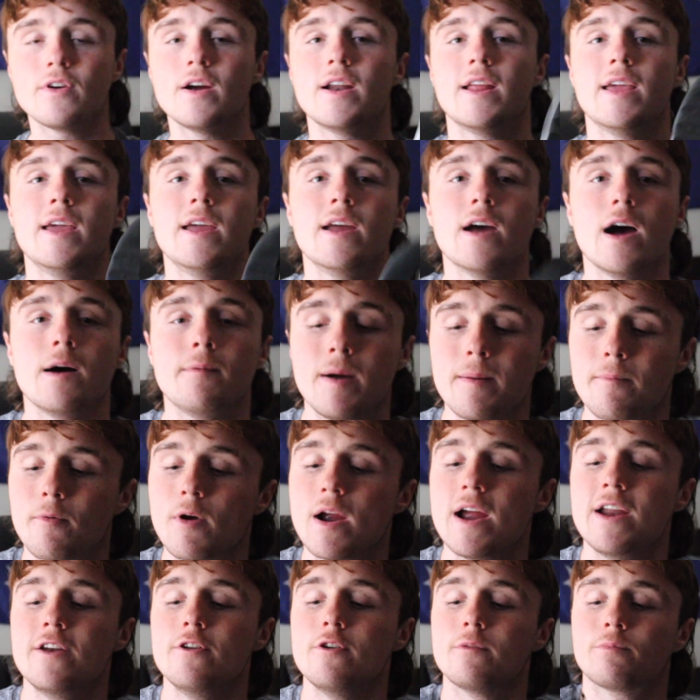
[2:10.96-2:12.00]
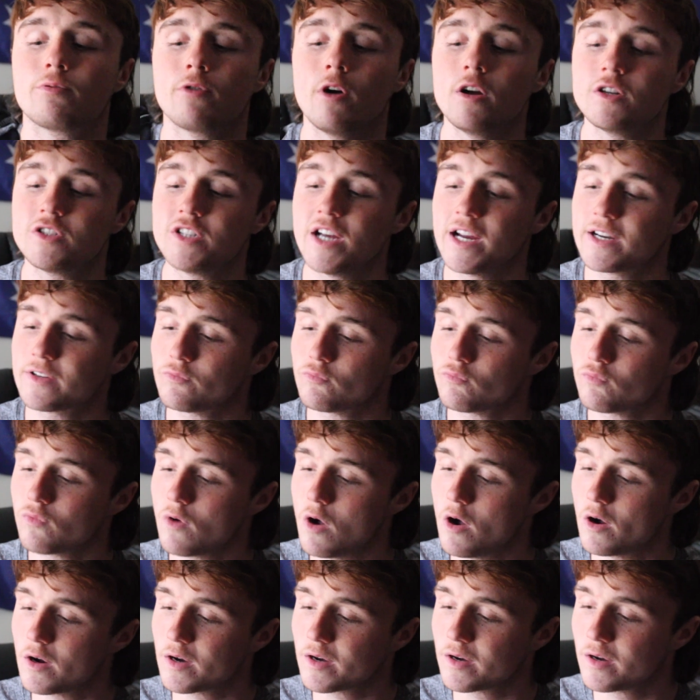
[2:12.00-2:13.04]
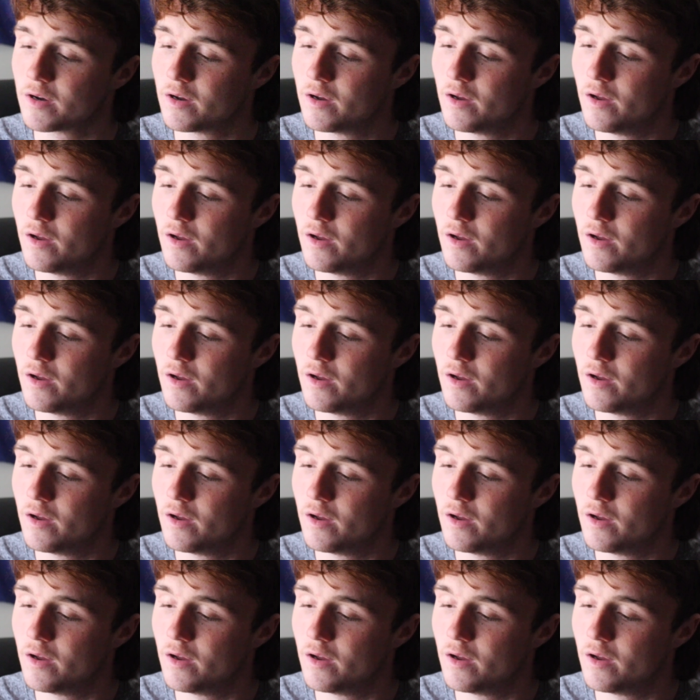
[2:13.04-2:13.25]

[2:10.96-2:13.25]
right here are my brand new Project Rock,